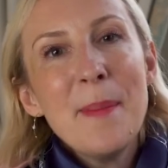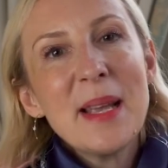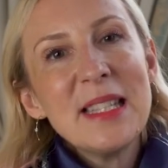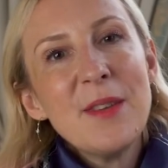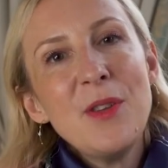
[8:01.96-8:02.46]

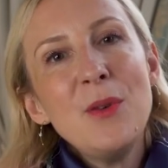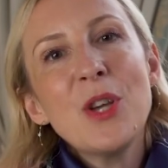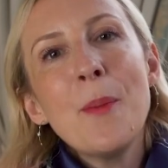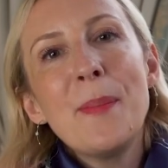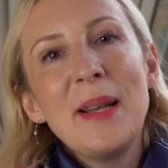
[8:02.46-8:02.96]
because if you
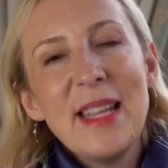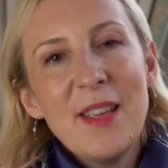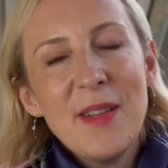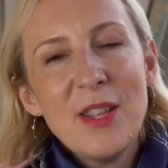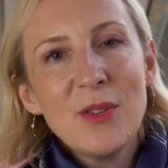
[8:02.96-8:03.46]
don't
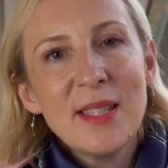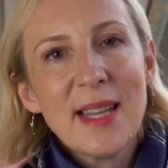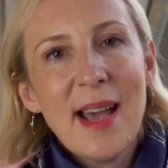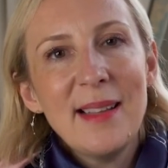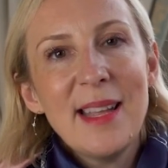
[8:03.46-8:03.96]
believe in your
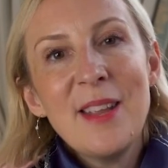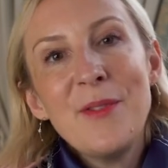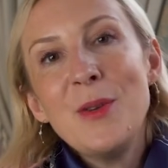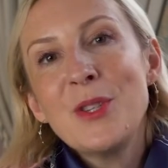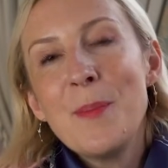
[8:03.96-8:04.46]
style and
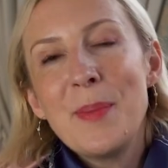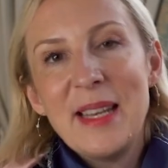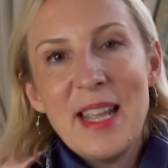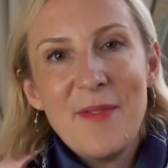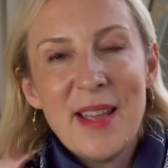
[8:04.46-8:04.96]
if you don't
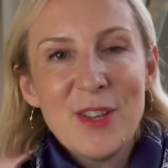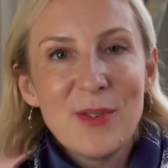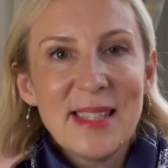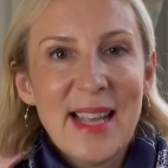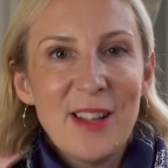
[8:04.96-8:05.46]
believe in
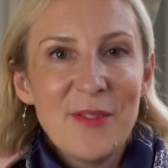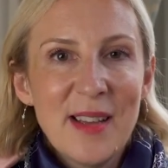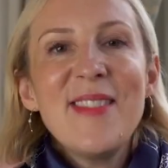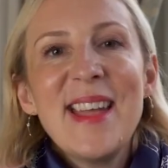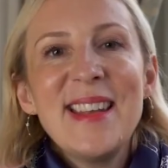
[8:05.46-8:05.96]

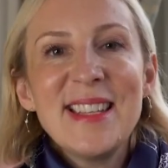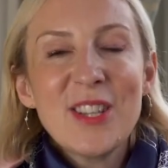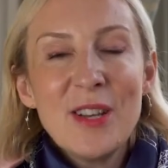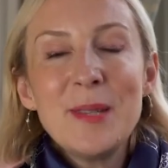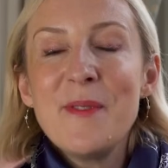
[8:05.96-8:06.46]
yourself, then
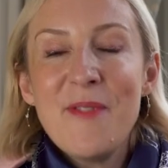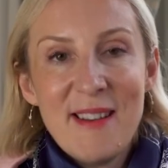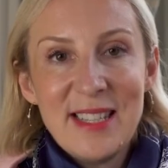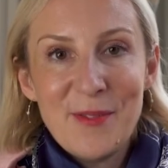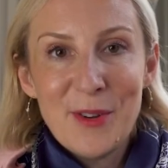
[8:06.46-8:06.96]
it's going to be
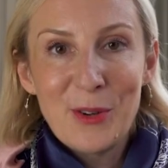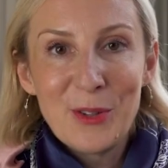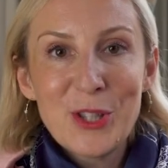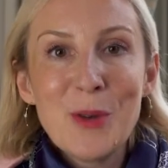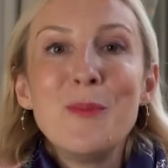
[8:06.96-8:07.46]
very
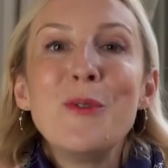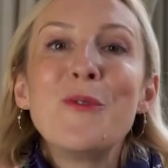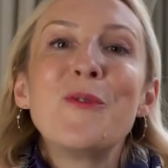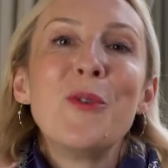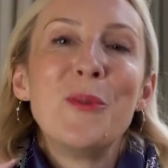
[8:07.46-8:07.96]
difficult to
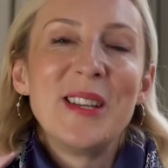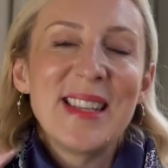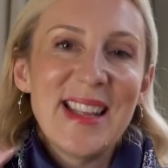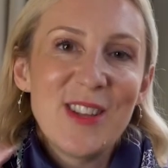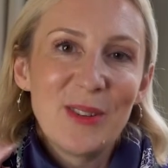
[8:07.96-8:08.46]
move
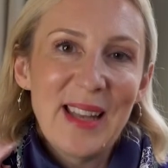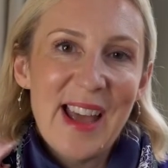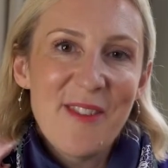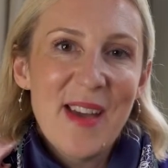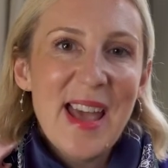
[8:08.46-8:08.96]
forward in your
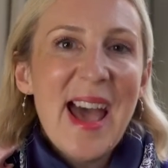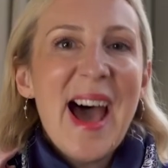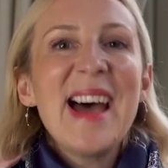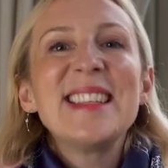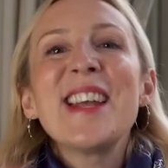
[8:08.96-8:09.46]
life.
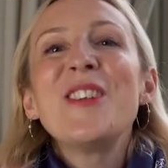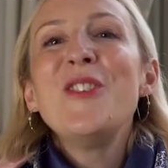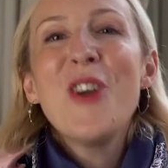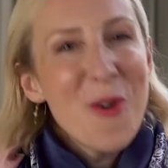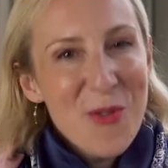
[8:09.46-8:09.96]
And I
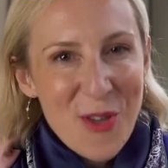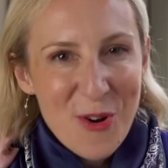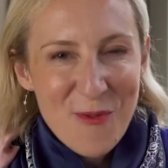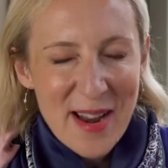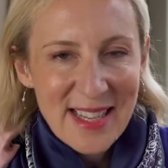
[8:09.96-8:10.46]
know that
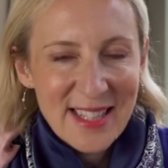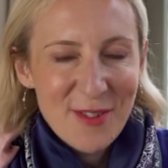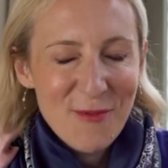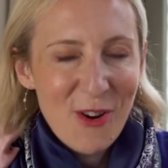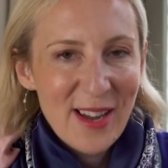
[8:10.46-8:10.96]
you're ready
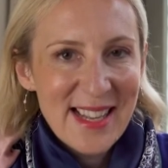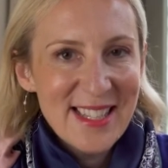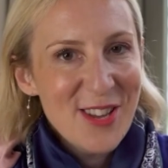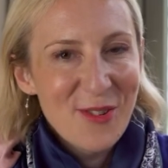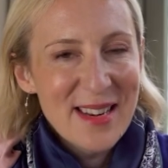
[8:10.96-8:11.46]
to rock
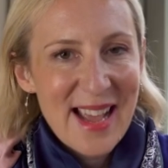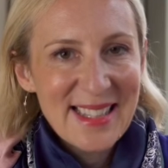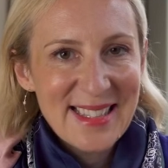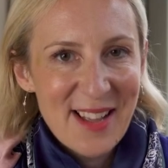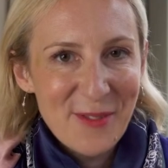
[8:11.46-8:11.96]
into your
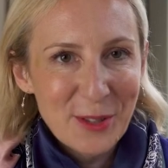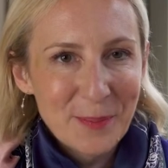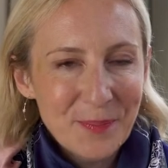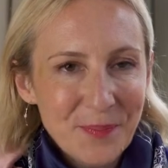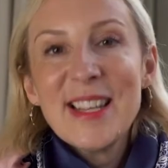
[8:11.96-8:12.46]
next
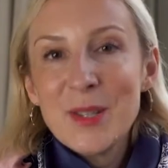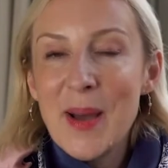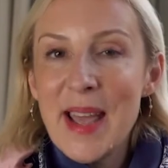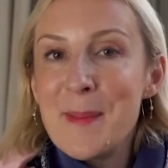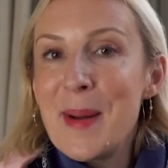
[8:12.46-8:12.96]
level. That's
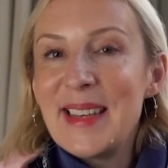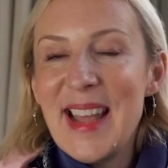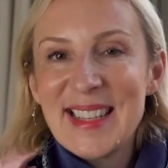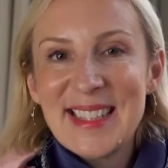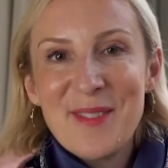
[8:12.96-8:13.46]
why in my
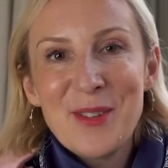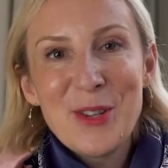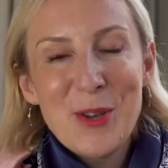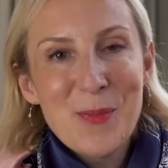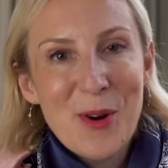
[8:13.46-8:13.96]
Next Level
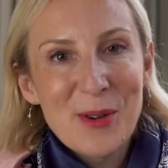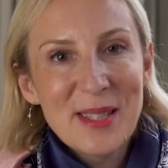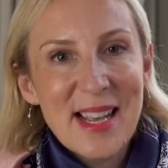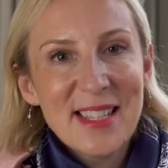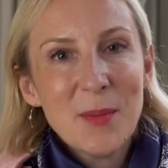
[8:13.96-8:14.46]
You
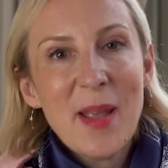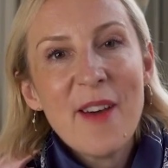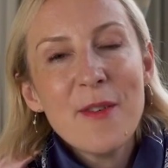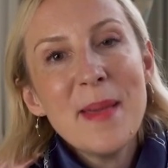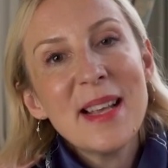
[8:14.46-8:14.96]
process, we
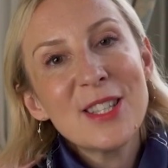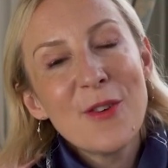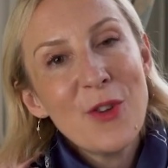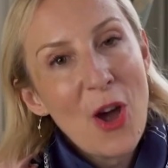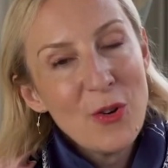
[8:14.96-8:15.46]
have a mix
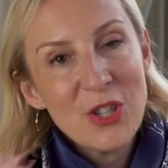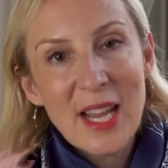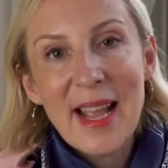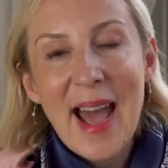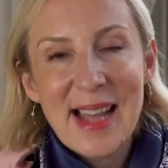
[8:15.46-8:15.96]
of
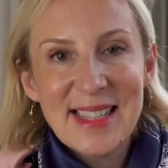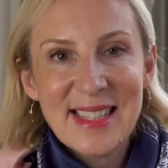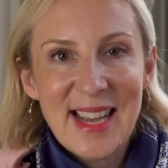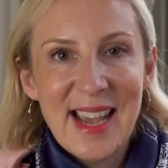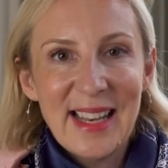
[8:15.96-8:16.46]
coaching and
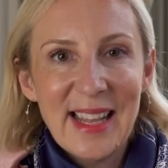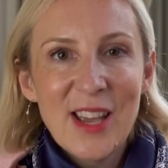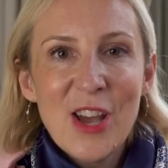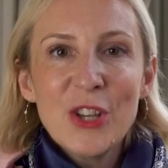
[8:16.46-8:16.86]
styling